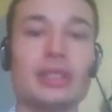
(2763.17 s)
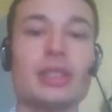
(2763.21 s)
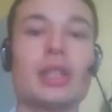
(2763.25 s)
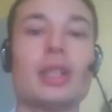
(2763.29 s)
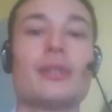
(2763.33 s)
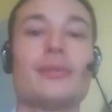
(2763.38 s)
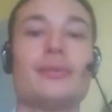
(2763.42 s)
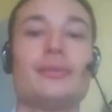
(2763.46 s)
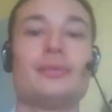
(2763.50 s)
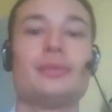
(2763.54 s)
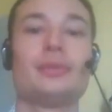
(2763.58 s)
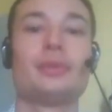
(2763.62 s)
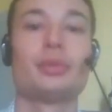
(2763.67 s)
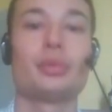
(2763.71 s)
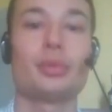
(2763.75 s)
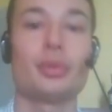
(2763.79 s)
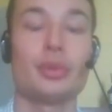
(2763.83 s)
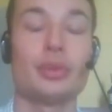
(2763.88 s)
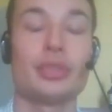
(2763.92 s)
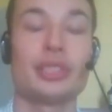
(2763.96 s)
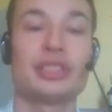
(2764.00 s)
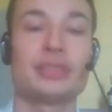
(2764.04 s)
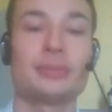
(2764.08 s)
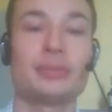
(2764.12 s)
of draw,
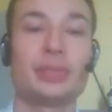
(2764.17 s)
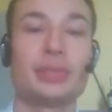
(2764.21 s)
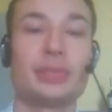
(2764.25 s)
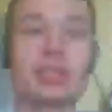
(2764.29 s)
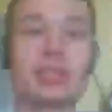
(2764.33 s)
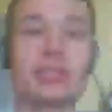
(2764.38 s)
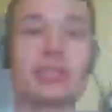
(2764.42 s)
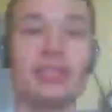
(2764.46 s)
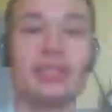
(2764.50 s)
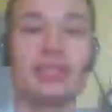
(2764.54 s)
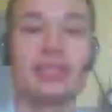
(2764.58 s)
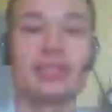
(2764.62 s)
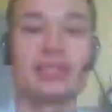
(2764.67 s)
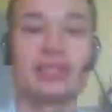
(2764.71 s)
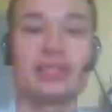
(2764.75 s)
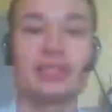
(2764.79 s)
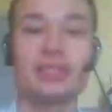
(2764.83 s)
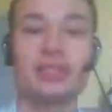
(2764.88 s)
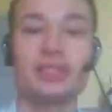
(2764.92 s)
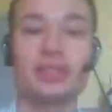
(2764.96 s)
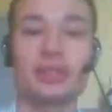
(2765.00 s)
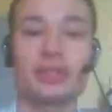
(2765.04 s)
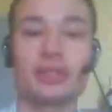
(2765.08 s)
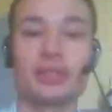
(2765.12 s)
especially in
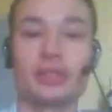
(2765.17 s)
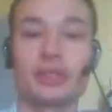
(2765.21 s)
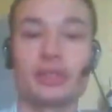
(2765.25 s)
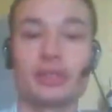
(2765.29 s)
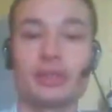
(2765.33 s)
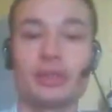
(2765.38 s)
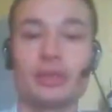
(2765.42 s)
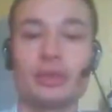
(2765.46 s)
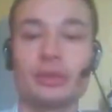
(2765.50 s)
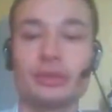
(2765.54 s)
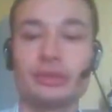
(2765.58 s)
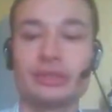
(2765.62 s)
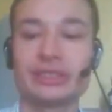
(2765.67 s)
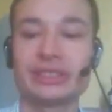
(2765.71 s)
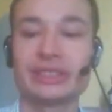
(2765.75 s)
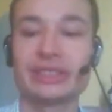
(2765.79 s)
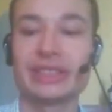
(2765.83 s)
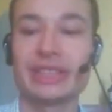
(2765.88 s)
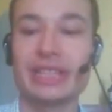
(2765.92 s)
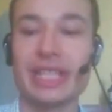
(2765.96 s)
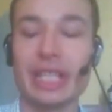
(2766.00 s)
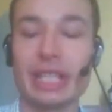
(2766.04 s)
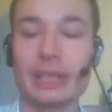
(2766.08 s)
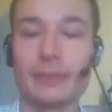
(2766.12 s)
such a closed
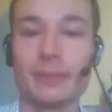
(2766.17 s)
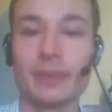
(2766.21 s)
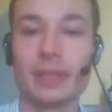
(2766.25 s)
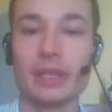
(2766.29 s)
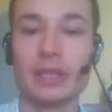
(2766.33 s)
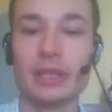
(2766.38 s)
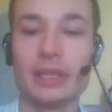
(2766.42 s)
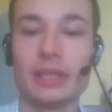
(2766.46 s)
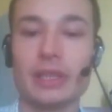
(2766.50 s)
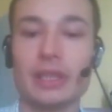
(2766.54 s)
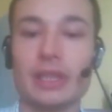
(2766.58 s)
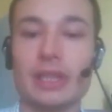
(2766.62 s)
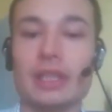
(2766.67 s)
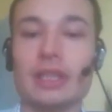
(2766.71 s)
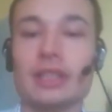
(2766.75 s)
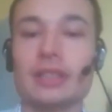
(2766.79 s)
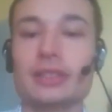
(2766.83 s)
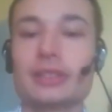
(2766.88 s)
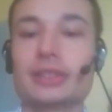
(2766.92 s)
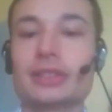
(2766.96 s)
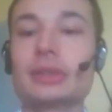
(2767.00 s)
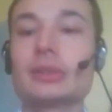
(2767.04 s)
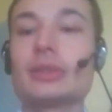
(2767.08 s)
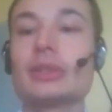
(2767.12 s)
game.
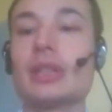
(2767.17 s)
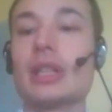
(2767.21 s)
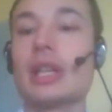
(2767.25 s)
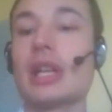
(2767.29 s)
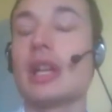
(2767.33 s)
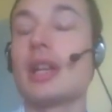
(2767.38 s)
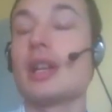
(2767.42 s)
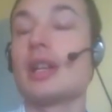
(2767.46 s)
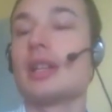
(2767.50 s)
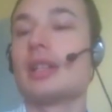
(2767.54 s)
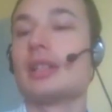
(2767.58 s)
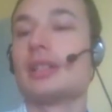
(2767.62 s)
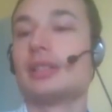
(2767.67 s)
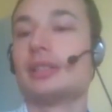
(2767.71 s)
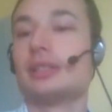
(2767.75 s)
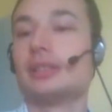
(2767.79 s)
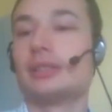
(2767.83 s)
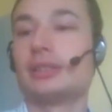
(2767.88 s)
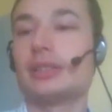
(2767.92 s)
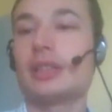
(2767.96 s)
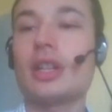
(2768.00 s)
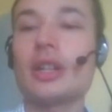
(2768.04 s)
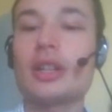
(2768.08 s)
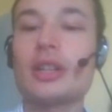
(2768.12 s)
So,
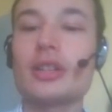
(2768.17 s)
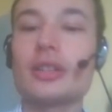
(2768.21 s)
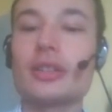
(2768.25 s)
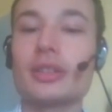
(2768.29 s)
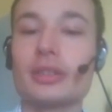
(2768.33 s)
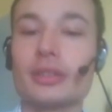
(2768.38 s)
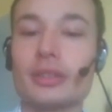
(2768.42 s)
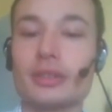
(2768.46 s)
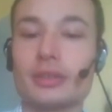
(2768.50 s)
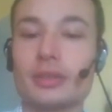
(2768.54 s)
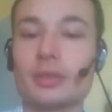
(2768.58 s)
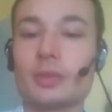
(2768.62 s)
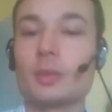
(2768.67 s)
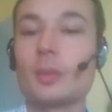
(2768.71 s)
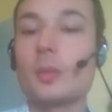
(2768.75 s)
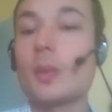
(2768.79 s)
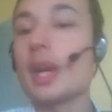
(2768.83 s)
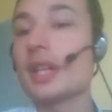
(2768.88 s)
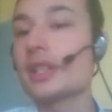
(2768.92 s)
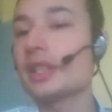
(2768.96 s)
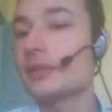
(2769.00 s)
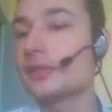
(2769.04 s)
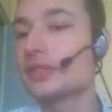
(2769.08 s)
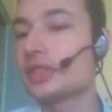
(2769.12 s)
or
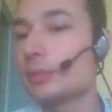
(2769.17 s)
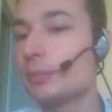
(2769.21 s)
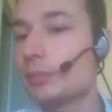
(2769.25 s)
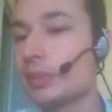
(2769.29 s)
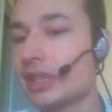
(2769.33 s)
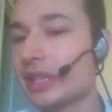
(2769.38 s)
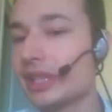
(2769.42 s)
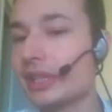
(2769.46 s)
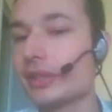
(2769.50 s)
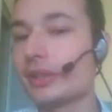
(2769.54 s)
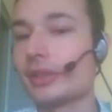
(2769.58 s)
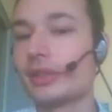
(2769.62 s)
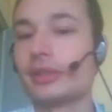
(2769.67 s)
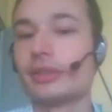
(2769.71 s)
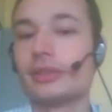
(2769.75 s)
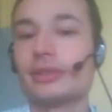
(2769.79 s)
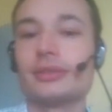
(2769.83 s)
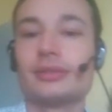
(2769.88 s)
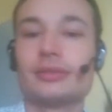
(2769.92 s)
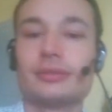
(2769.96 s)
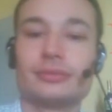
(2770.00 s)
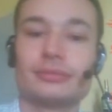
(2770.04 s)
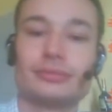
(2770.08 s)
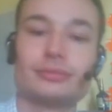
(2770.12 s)
one of the player
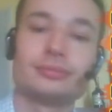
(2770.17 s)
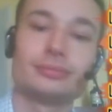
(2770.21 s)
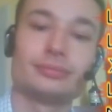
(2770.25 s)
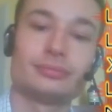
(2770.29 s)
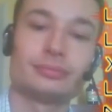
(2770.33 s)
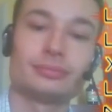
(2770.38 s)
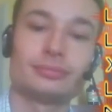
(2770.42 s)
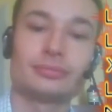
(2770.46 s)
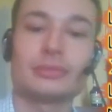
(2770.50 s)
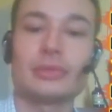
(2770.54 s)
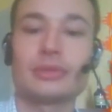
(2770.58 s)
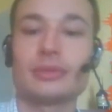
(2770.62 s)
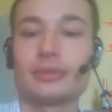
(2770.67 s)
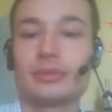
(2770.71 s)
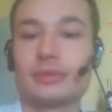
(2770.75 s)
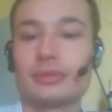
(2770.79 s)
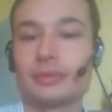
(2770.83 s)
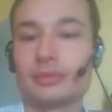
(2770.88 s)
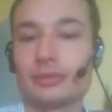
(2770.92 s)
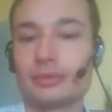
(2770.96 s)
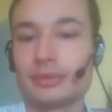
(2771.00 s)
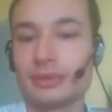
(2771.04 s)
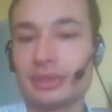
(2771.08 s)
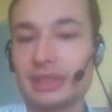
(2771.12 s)

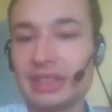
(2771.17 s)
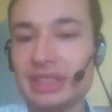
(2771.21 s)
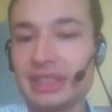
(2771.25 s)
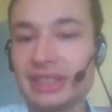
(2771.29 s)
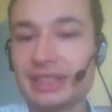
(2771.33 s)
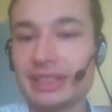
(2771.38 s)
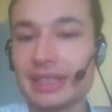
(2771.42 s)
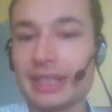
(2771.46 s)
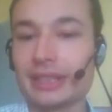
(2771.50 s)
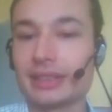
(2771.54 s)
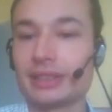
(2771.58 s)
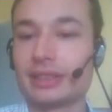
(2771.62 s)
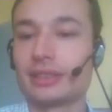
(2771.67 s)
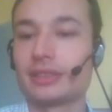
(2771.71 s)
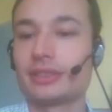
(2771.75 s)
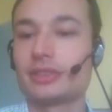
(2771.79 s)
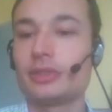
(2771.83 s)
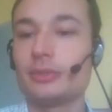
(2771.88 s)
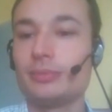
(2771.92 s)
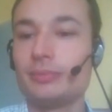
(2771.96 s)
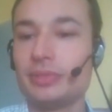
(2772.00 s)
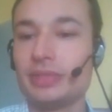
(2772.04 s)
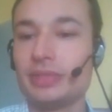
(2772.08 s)
decide to